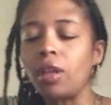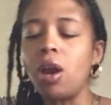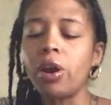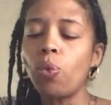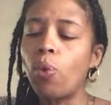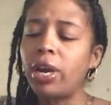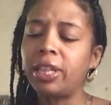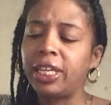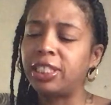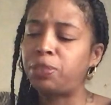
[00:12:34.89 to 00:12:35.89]
All right, one
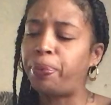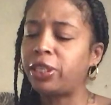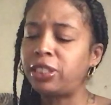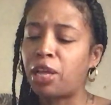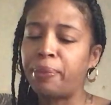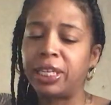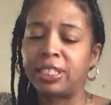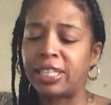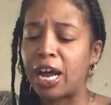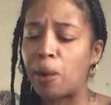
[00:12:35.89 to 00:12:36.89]
of these. Spirit's telling me to
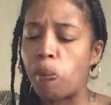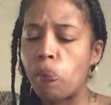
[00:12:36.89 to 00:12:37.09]
stop.